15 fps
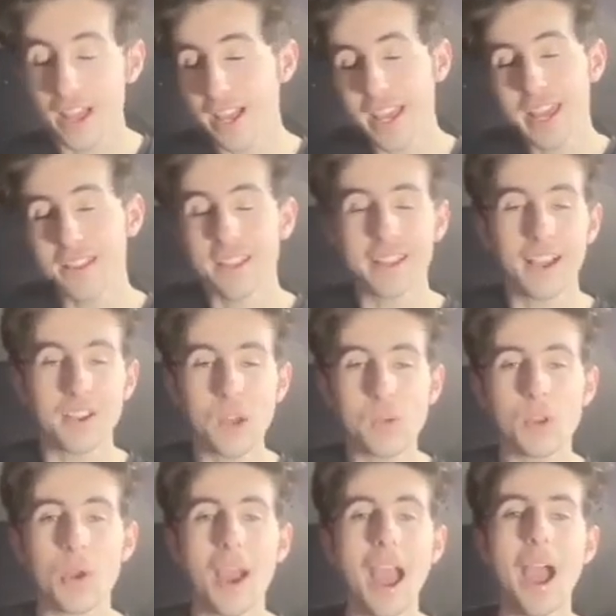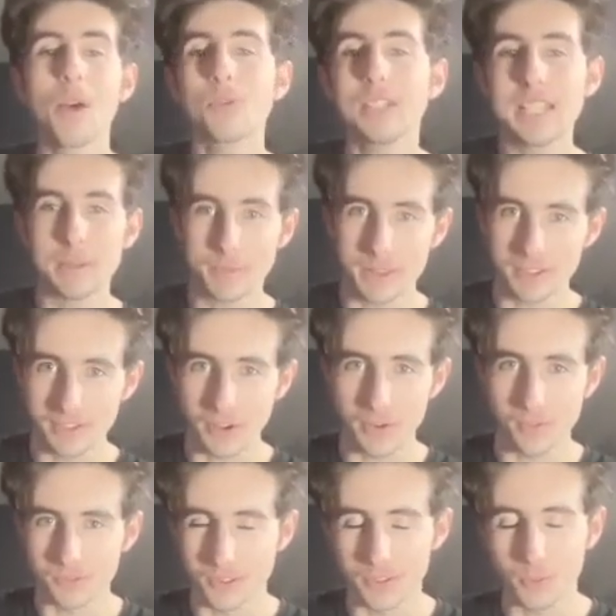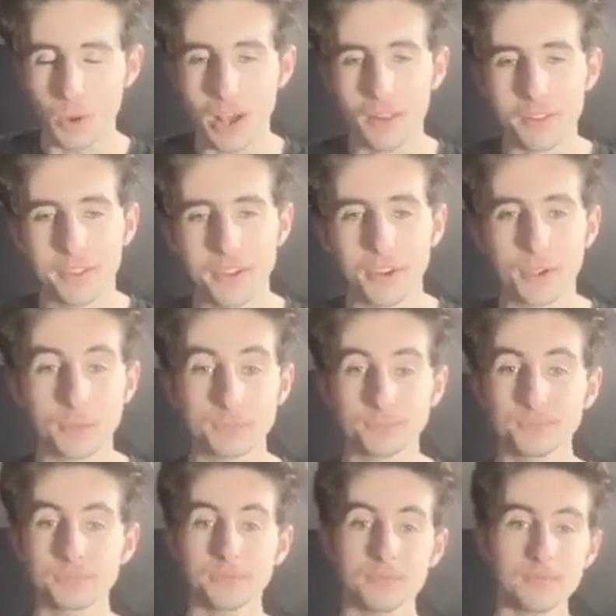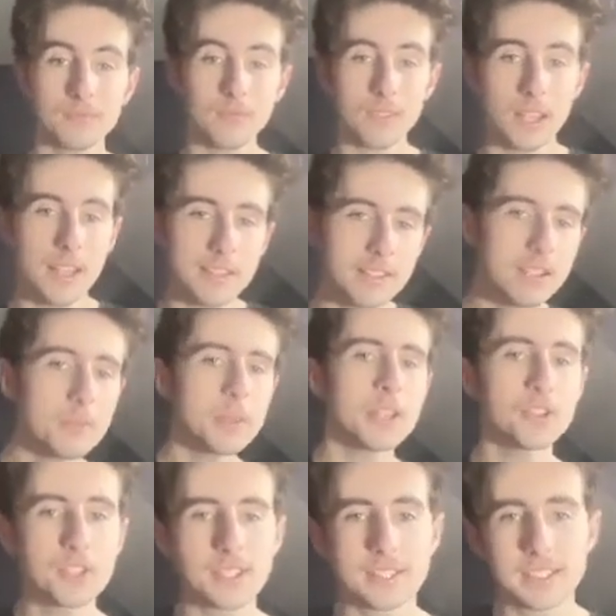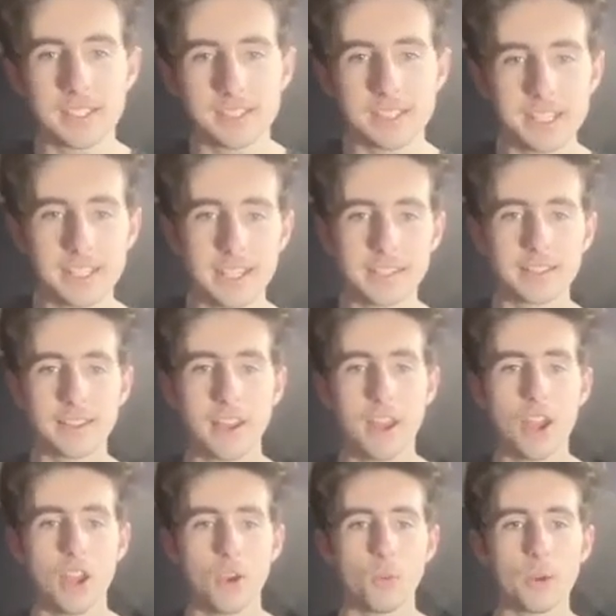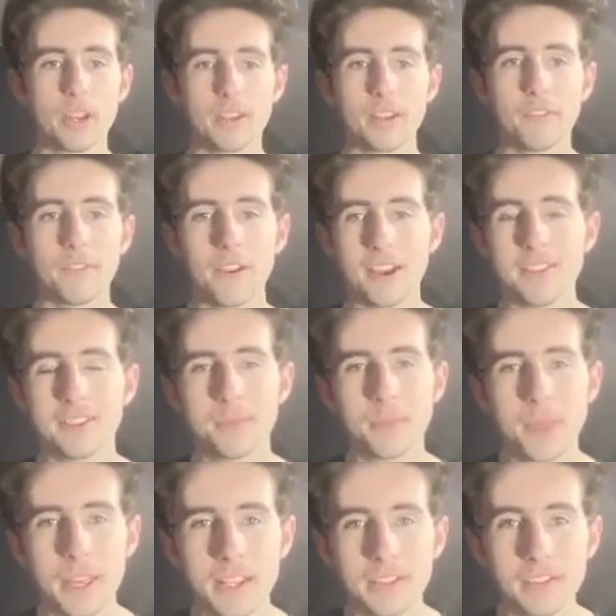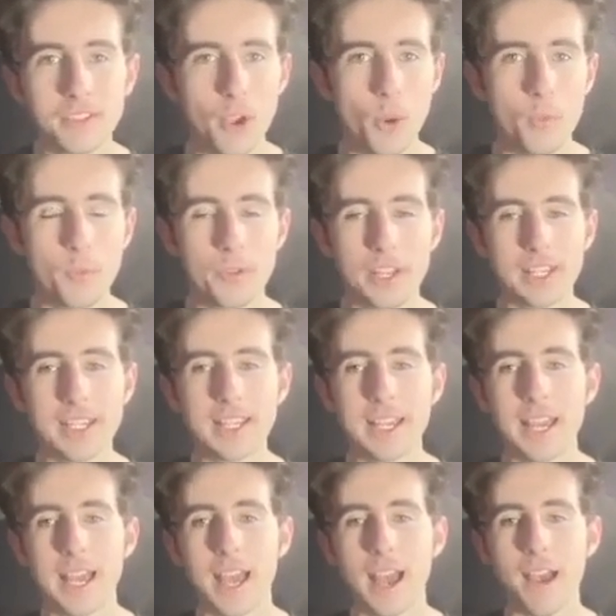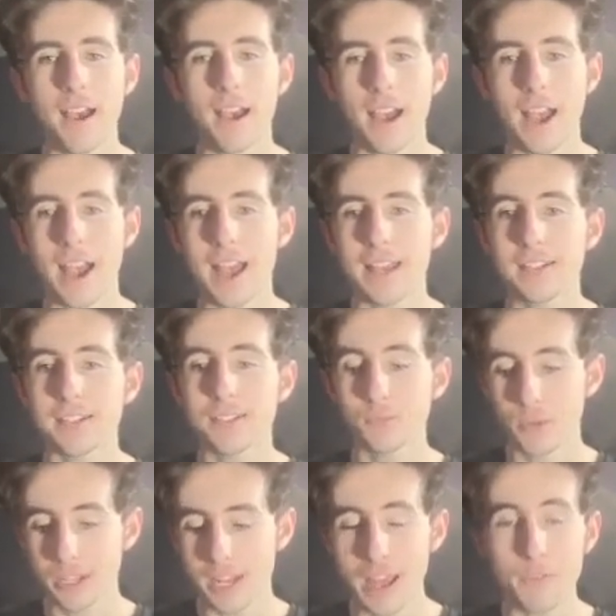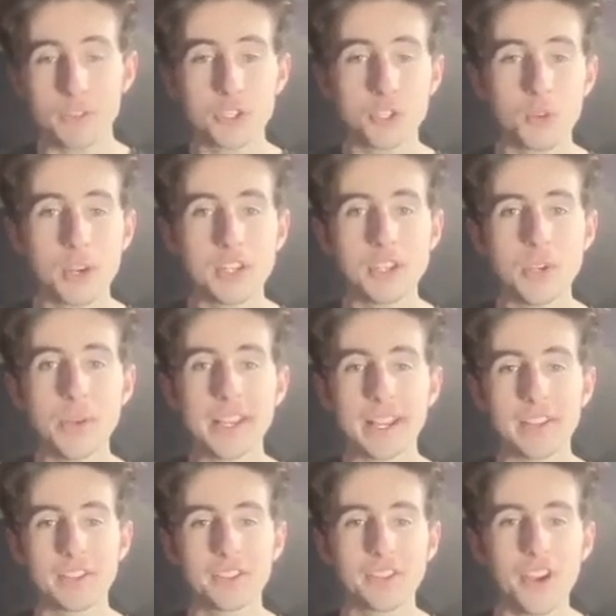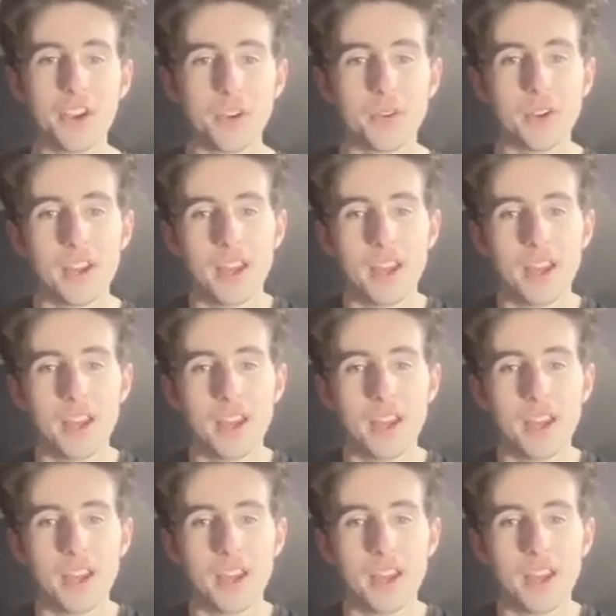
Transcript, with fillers: again, like I don't know how deep this goes as well, so it's going to be interesting to see this. We're going to find some things, hopefully, uh, and we're going to have a joy doing it. So,